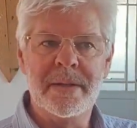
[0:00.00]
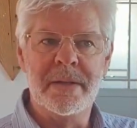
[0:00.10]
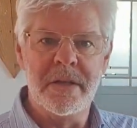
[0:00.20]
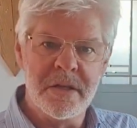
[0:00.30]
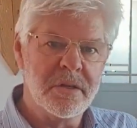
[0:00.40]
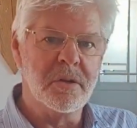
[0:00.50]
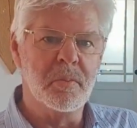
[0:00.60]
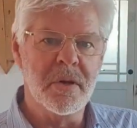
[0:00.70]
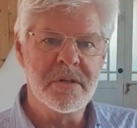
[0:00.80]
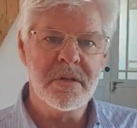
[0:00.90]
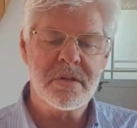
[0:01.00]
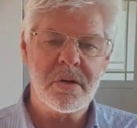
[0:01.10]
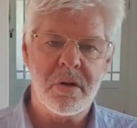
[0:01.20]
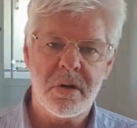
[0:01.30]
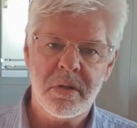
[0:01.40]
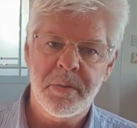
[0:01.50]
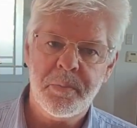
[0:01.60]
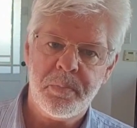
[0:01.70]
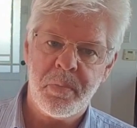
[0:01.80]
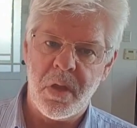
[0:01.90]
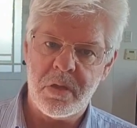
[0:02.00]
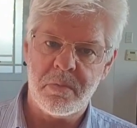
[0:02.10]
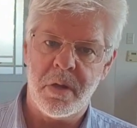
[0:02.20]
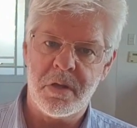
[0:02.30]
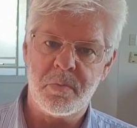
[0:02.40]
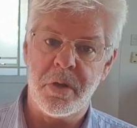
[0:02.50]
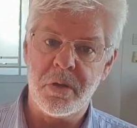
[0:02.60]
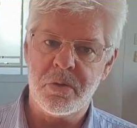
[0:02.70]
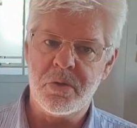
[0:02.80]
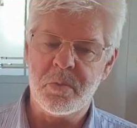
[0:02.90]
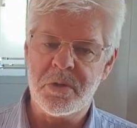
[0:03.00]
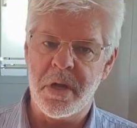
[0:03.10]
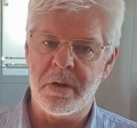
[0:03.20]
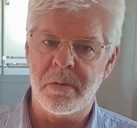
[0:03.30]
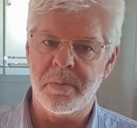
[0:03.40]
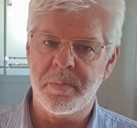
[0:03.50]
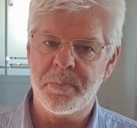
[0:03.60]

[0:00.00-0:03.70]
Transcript: digital business card as well as my YouTube channel.